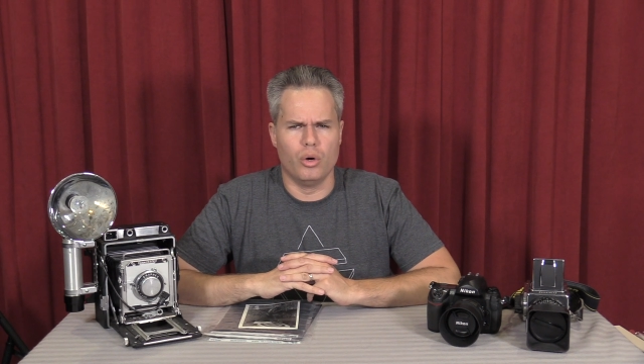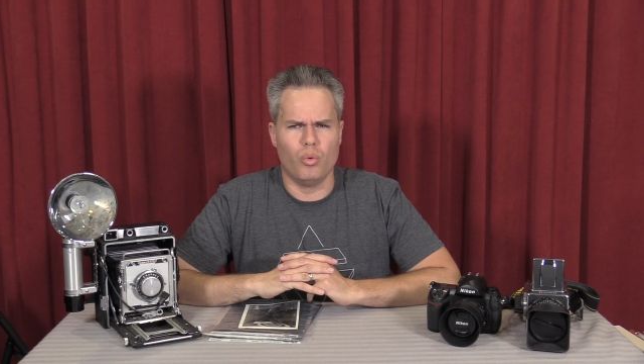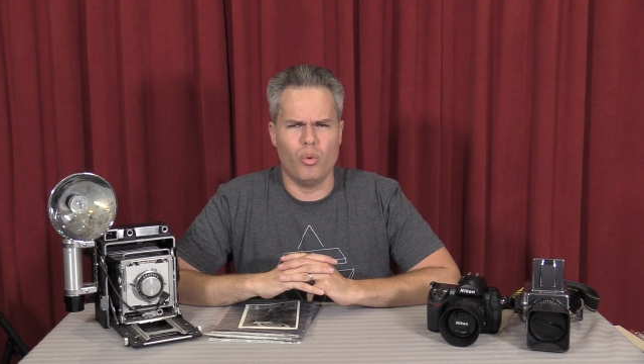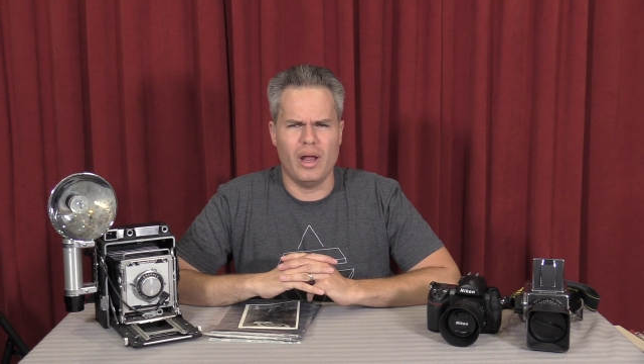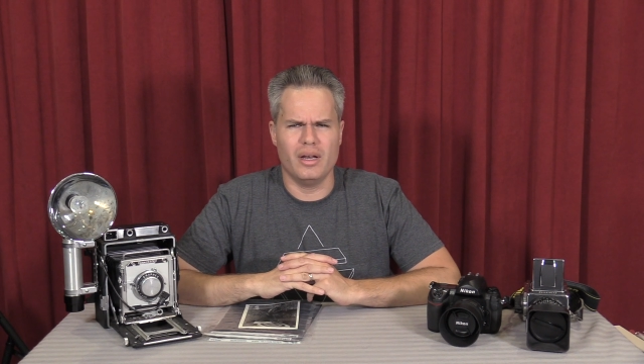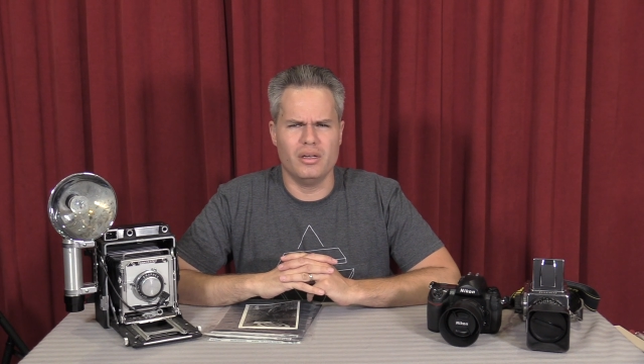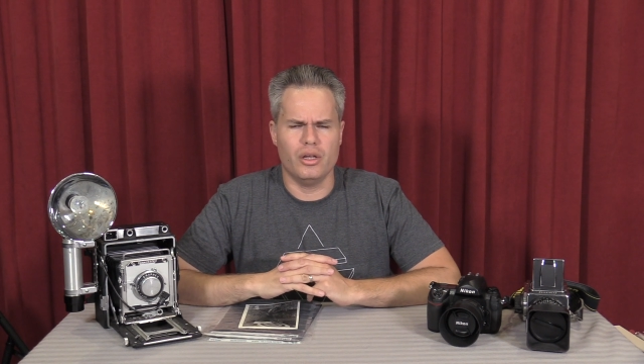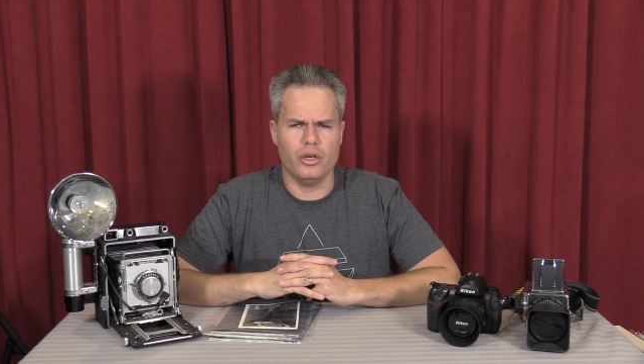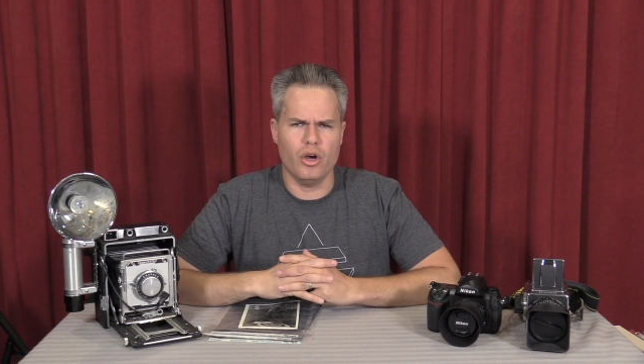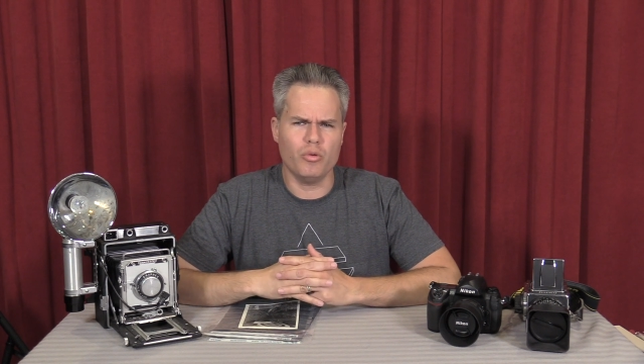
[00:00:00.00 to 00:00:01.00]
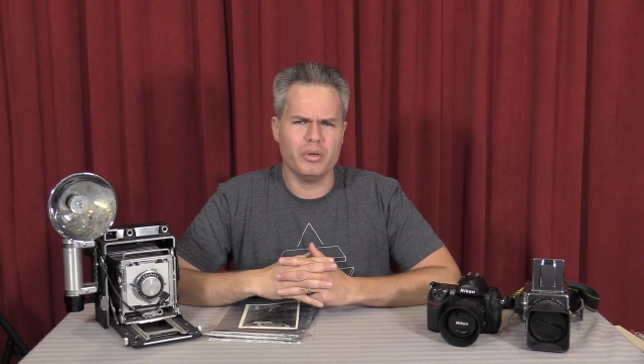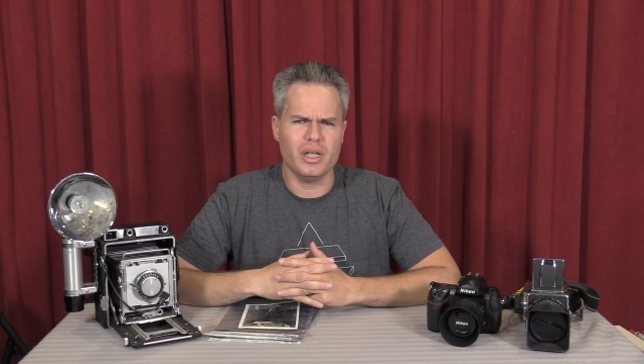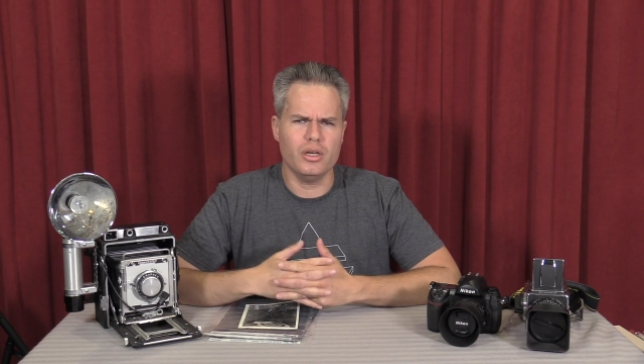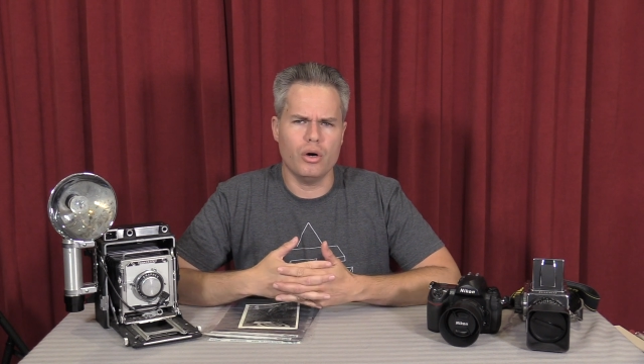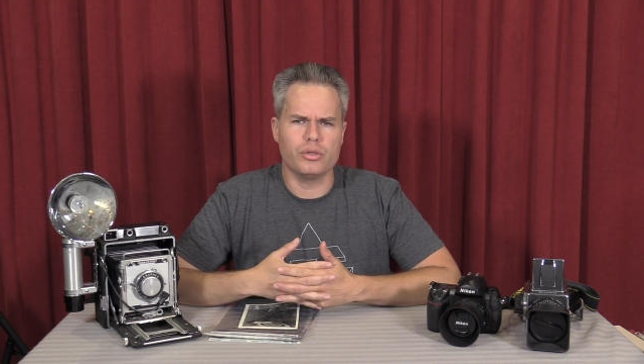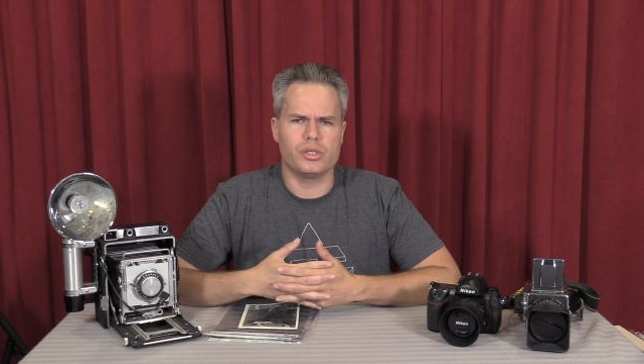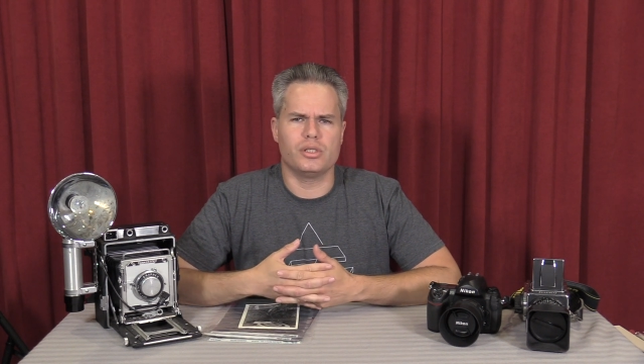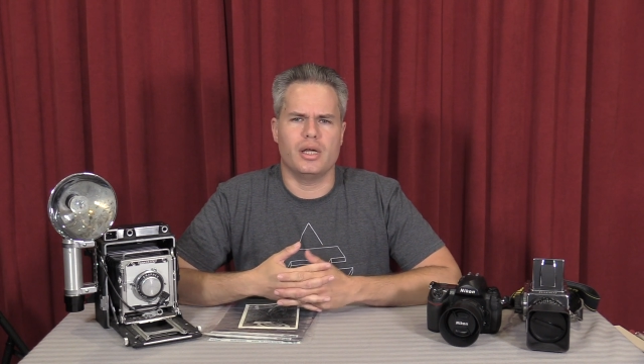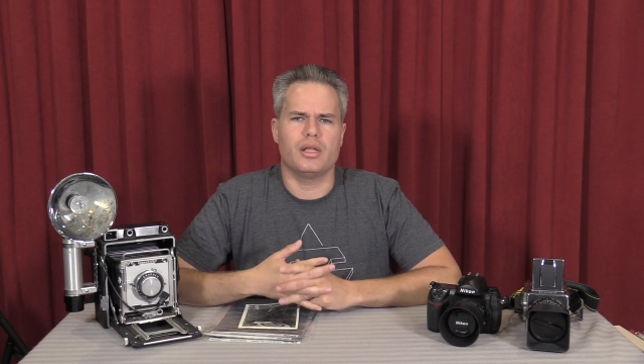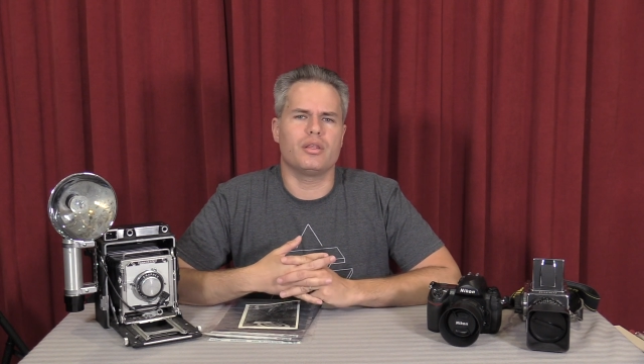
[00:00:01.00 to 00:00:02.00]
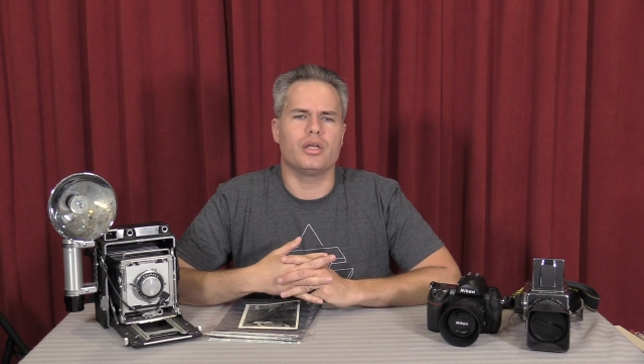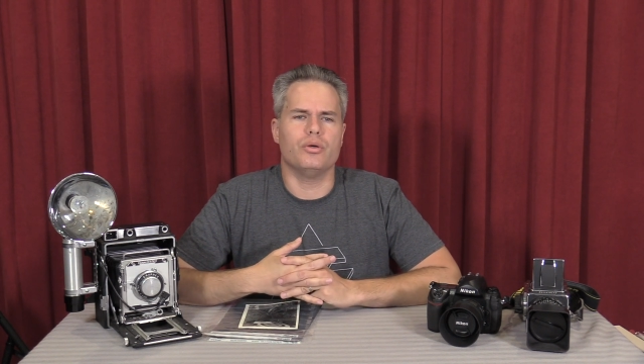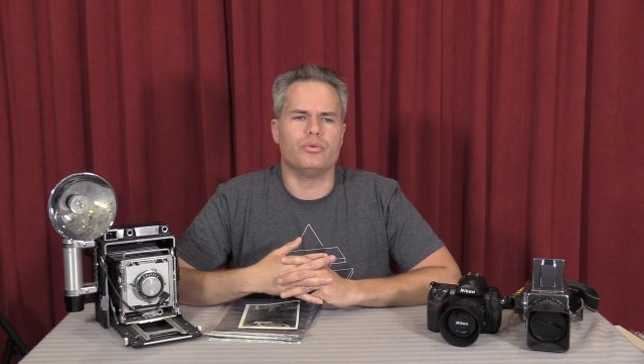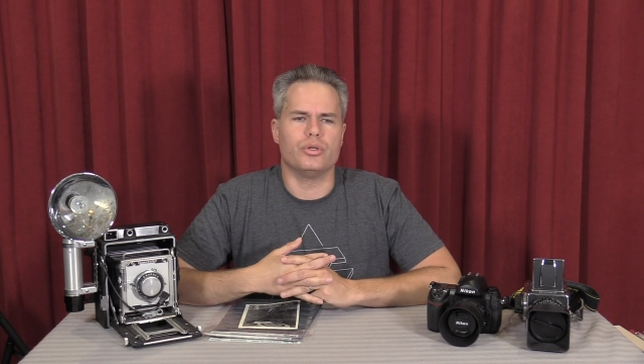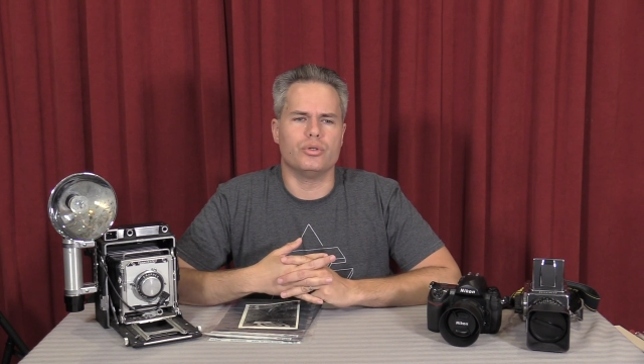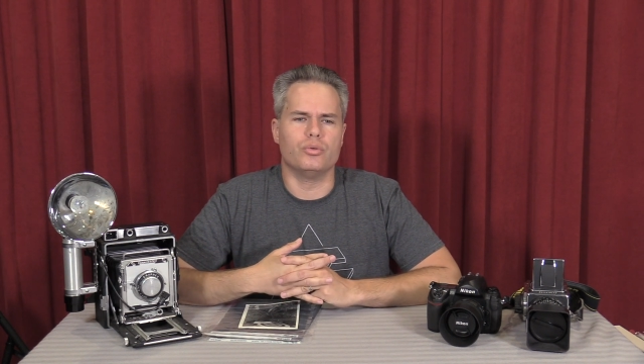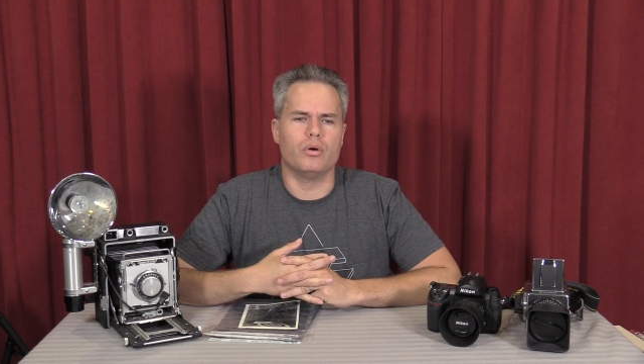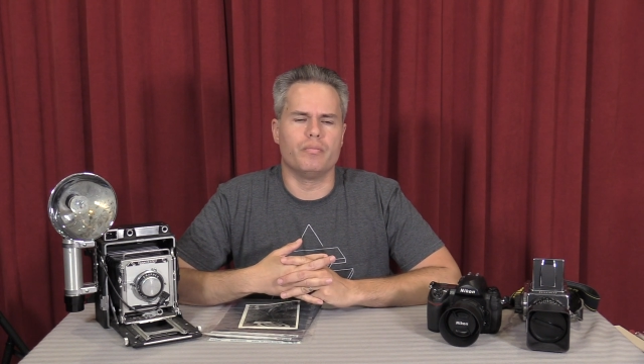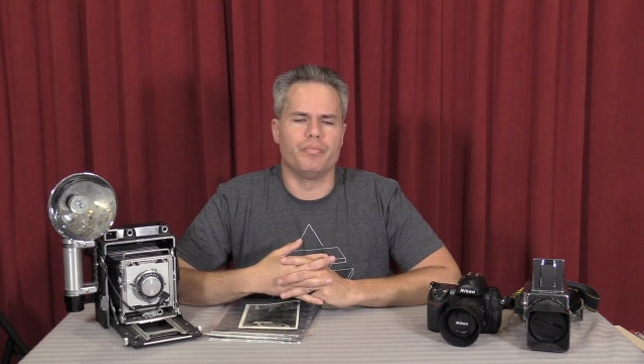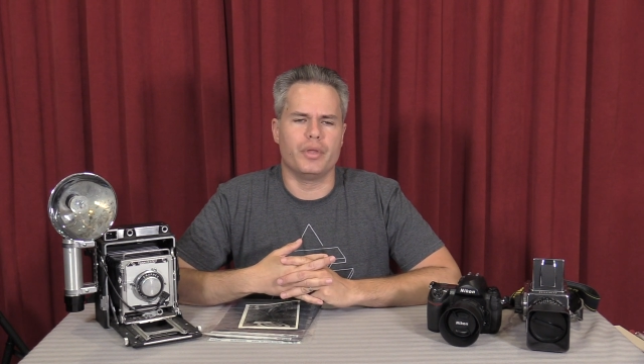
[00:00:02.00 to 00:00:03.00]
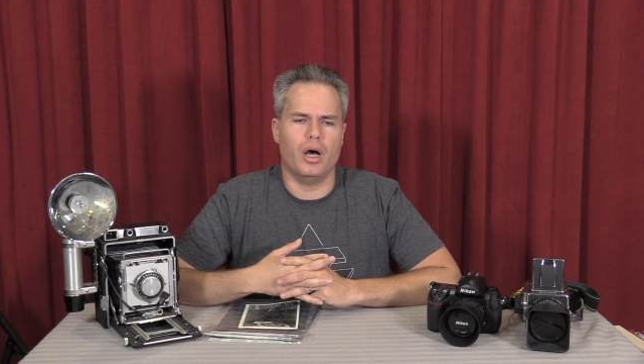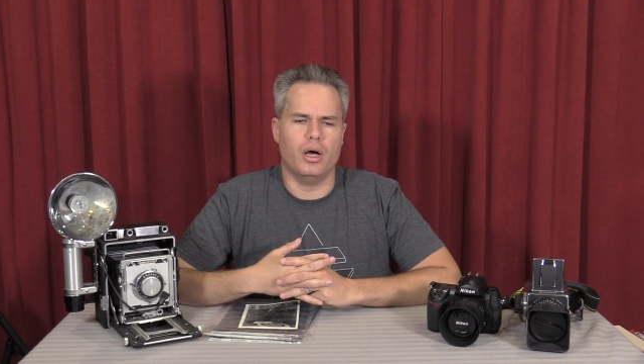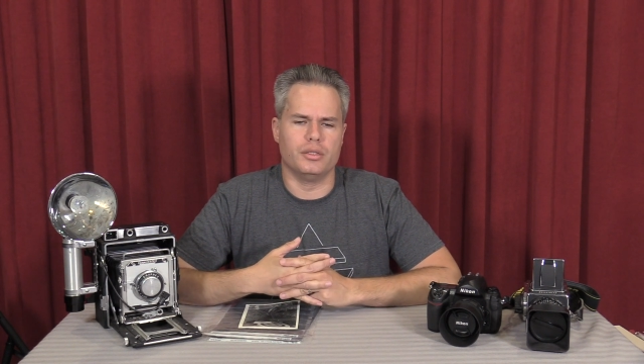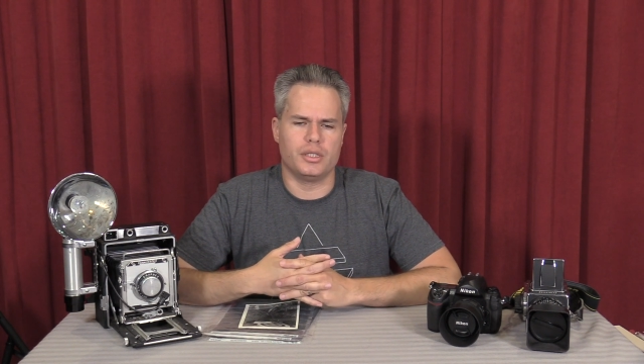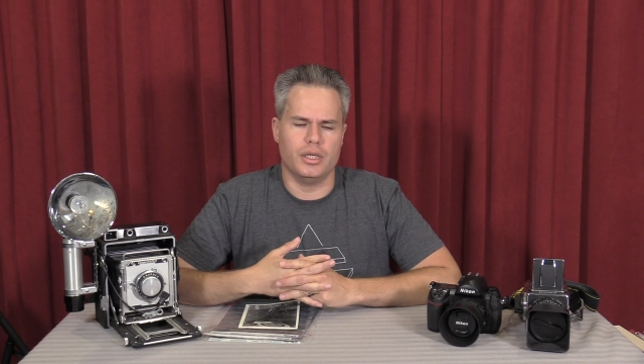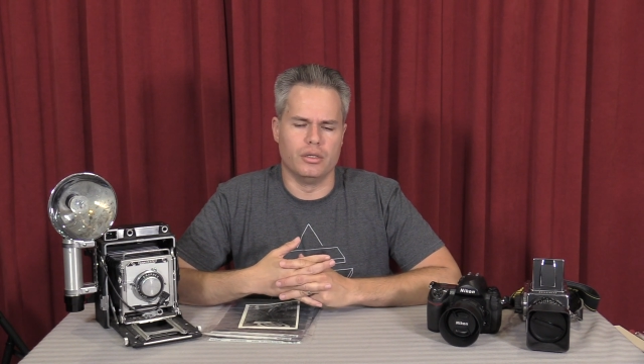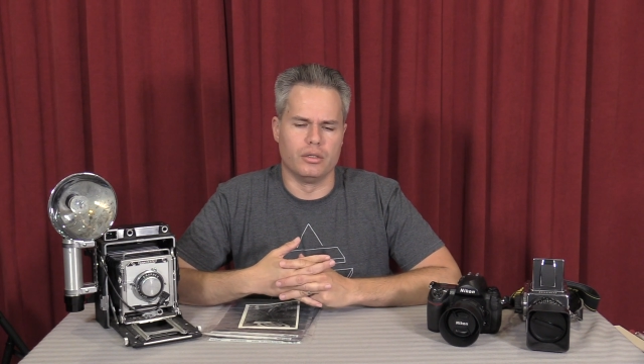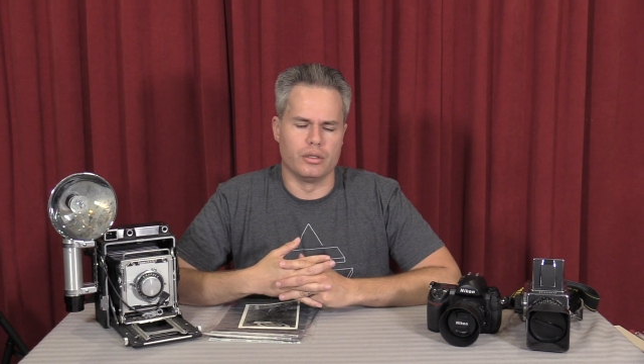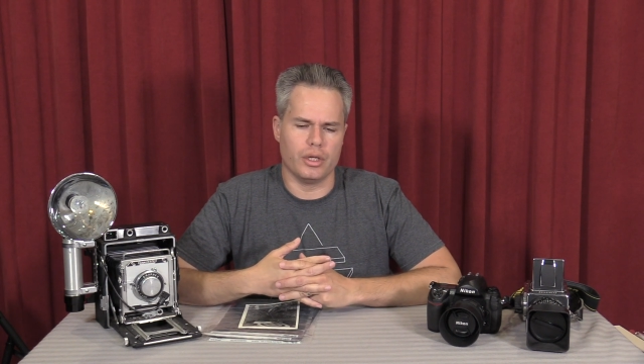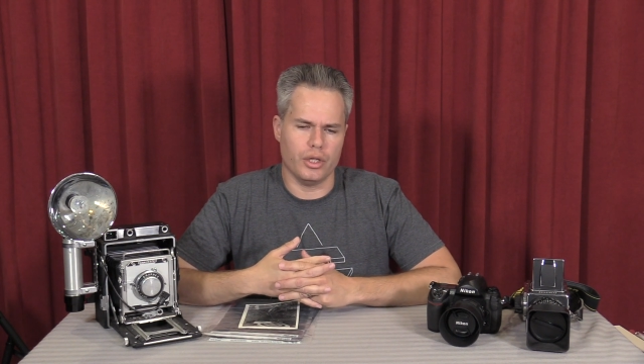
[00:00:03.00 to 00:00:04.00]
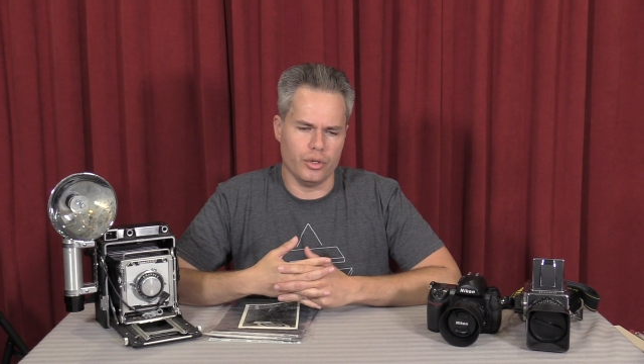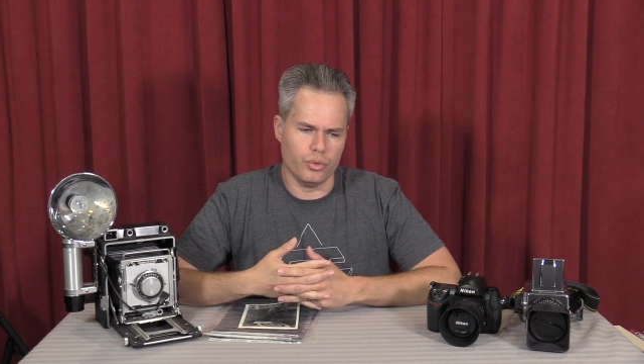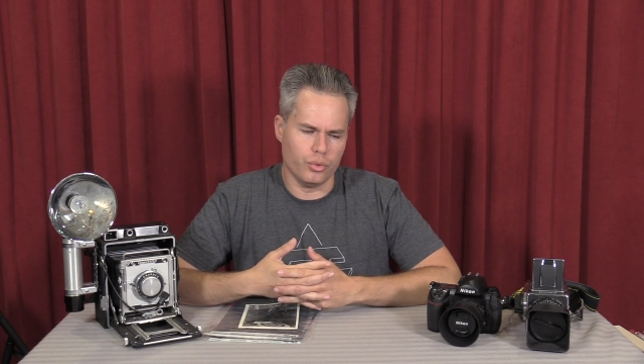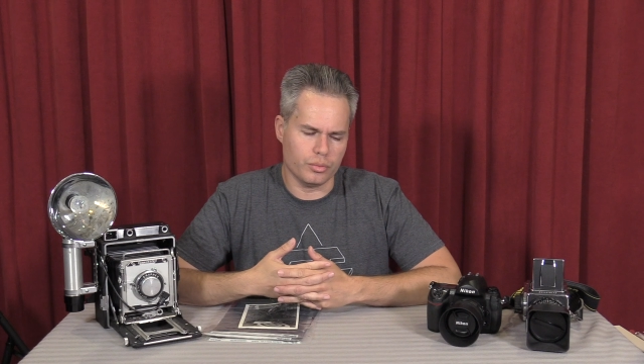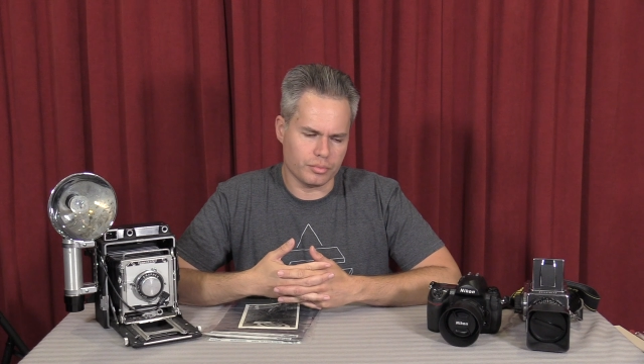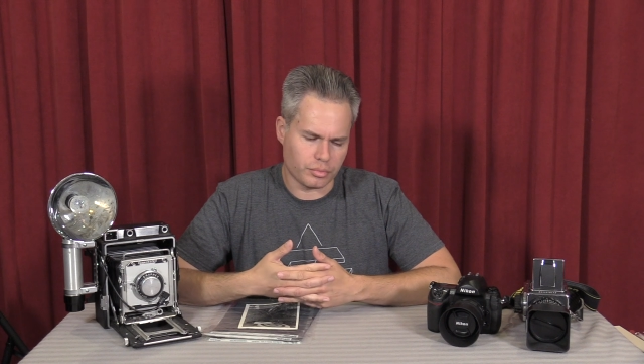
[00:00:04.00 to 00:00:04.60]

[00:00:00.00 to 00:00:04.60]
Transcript: When nobody notices anything you do until you